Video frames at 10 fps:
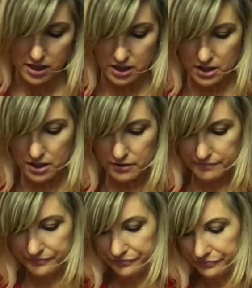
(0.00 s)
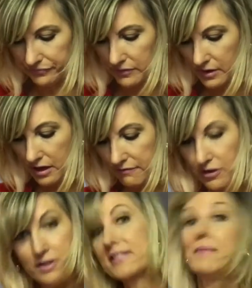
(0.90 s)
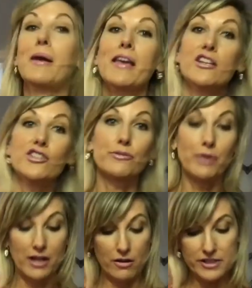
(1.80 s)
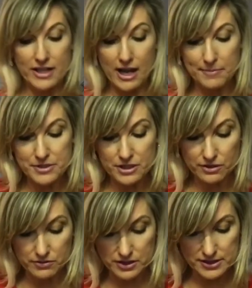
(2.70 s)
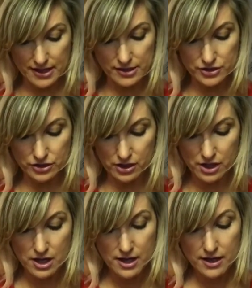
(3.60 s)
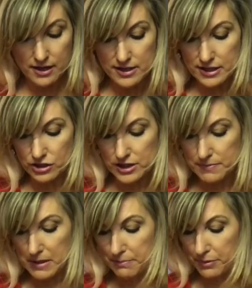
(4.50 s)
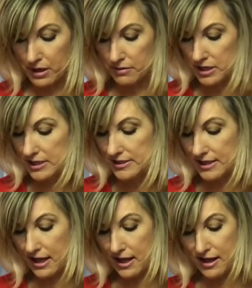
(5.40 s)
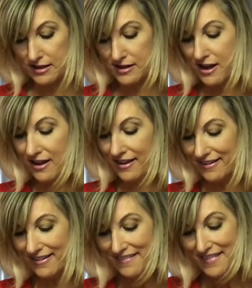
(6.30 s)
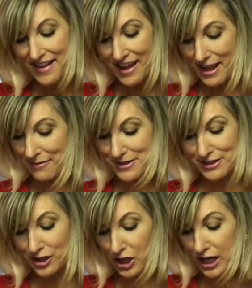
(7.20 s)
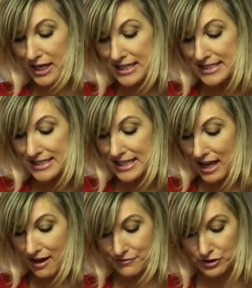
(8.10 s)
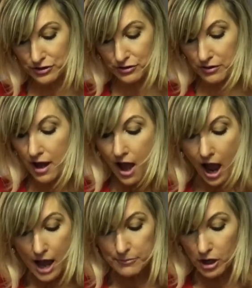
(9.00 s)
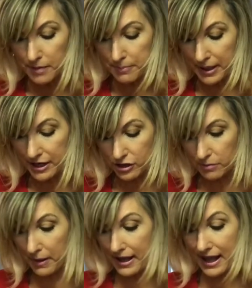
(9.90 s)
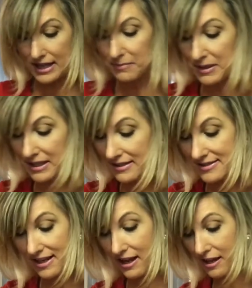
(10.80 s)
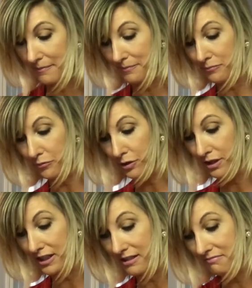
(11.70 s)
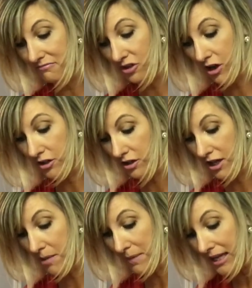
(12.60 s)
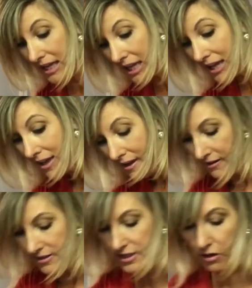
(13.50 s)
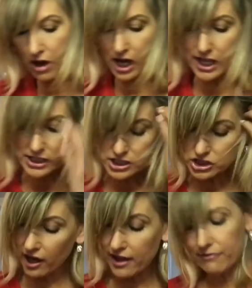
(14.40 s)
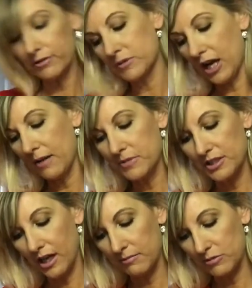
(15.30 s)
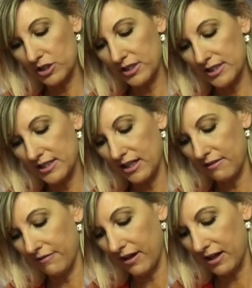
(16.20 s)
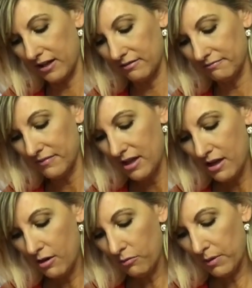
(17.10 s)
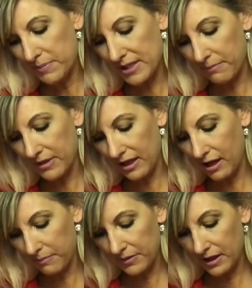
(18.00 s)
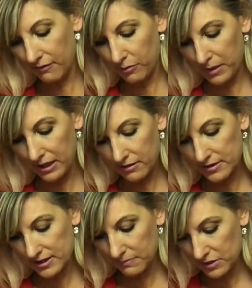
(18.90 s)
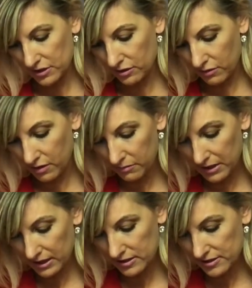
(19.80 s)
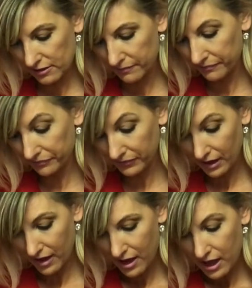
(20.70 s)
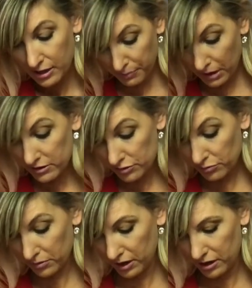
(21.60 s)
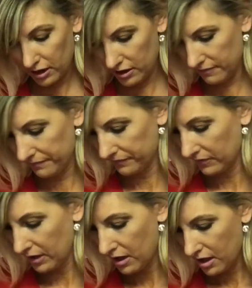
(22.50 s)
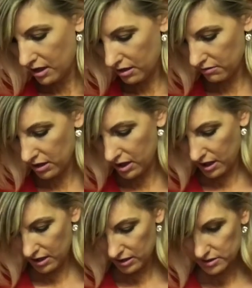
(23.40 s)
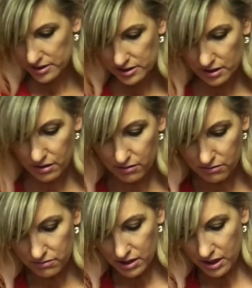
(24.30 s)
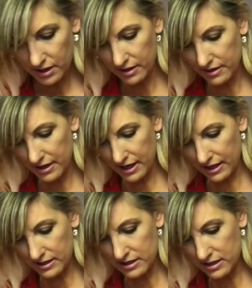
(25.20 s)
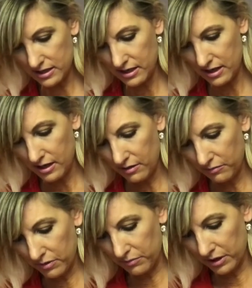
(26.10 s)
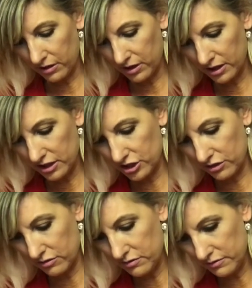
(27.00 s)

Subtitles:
you know, if you could see my kitchen right now, it's an absolute disaster because I just made brownies and it was a crazy afternoon. I'm not a baker by any means. I'm really not good at baking. So I like to try it from time to time just to see if I can whip something up that everybody else seems to know how to make. So the brownies were really good. Okay, so then what we are gonna do